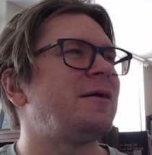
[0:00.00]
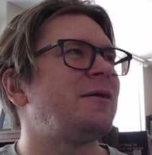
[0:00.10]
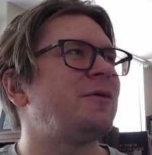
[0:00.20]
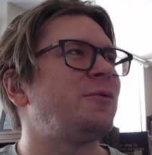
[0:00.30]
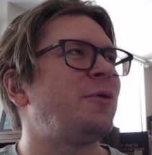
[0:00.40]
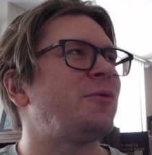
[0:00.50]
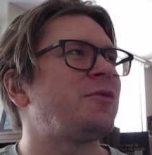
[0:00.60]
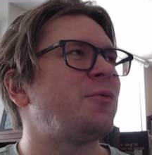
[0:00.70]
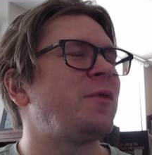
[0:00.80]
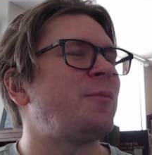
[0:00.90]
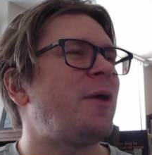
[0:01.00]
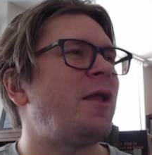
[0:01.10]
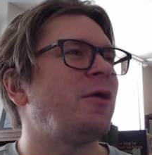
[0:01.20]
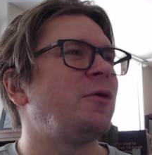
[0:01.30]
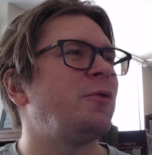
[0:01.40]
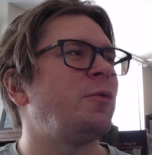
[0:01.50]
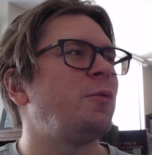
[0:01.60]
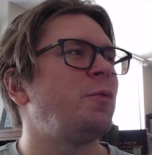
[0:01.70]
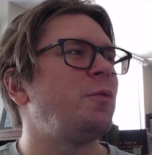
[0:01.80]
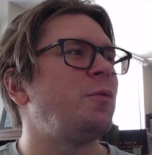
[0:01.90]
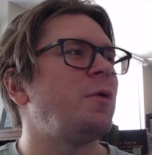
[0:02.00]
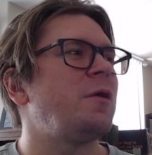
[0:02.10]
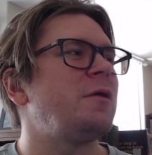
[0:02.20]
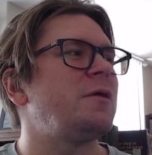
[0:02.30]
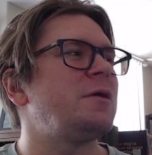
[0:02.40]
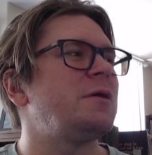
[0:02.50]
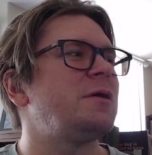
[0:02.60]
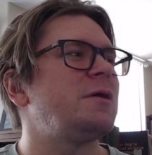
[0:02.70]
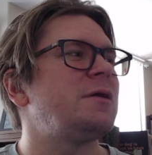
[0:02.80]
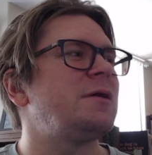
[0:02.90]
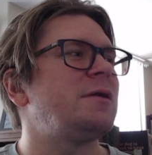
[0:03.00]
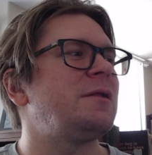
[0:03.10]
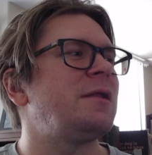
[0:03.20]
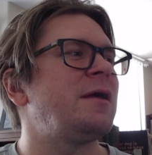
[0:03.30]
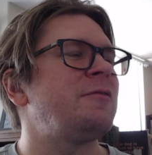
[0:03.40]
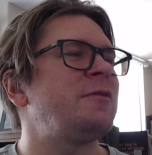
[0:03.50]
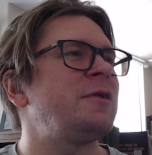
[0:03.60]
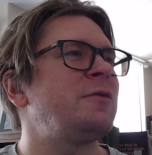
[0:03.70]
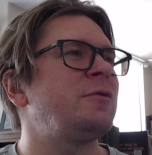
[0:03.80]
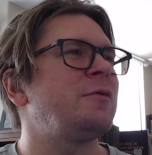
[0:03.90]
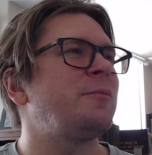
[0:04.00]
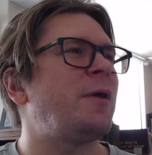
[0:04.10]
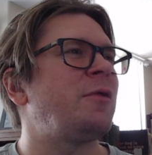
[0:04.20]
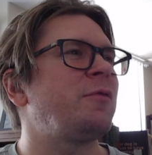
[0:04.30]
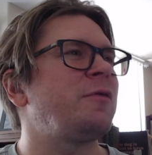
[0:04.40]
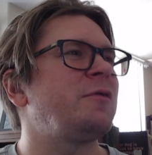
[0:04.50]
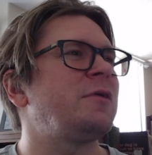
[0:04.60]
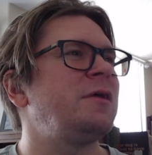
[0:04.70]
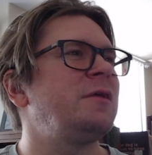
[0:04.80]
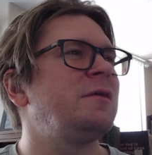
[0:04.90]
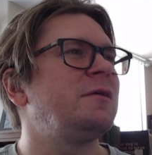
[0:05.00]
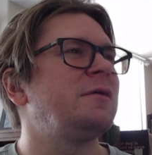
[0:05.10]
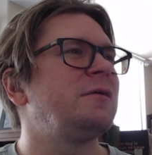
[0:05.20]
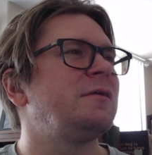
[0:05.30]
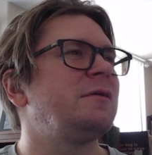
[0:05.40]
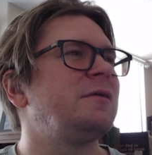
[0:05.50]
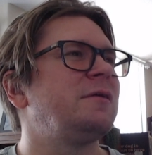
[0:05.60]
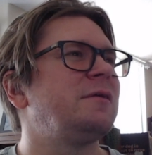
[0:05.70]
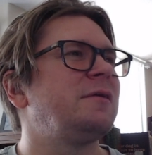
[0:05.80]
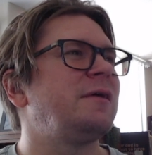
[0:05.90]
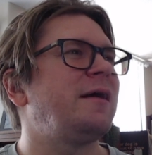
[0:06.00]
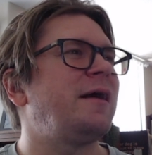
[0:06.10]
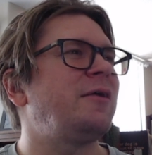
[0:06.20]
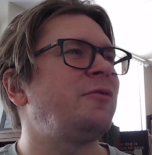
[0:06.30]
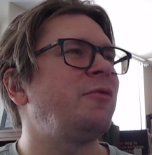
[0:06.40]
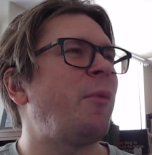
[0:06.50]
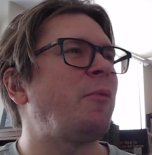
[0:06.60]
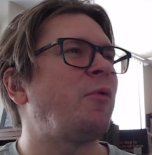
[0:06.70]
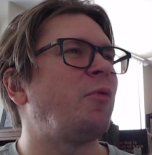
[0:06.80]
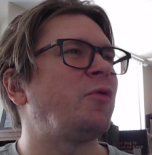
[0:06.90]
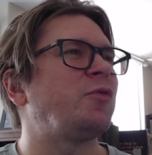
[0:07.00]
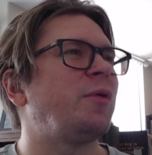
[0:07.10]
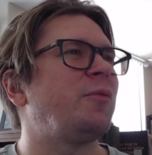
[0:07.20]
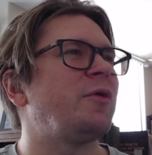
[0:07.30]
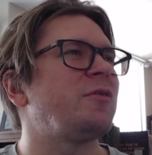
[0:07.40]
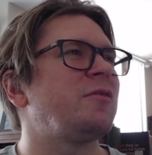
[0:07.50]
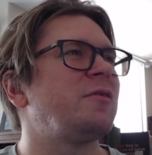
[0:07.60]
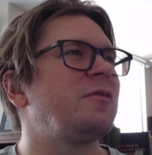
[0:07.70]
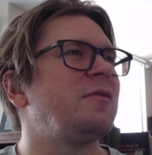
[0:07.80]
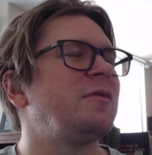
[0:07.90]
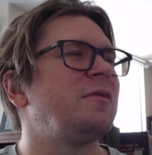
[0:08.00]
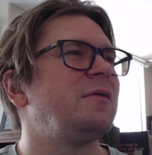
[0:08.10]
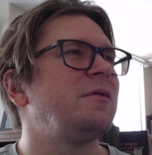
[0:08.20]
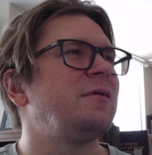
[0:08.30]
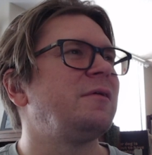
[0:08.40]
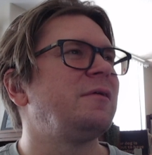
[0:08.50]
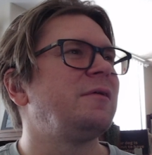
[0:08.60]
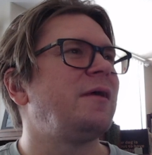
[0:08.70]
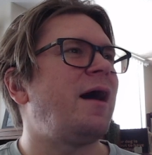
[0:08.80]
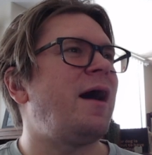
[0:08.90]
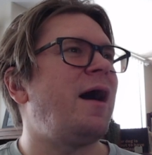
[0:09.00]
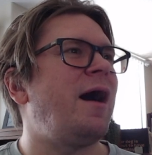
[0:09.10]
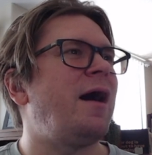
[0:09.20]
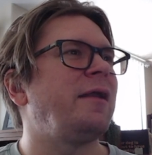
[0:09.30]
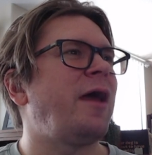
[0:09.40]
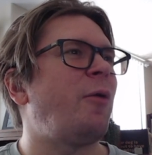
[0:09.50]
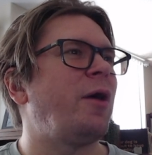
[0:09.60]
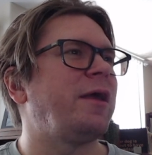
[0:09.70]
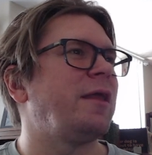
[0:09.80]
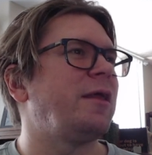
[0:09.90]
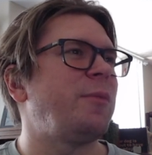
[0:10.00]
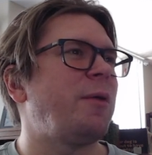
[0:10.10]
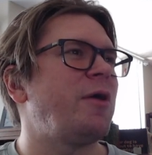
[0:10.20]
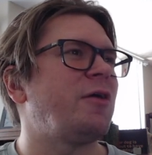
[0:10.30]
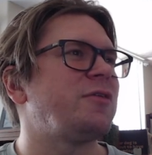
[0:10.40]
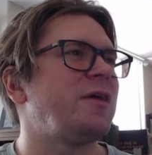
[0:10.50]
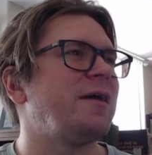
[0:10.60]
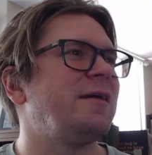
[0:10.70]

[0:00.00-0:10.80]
what was it with Apollo 11 or Apollo 13? I don't remember which one it was. Aha, now I get it. Maybe I'll see it.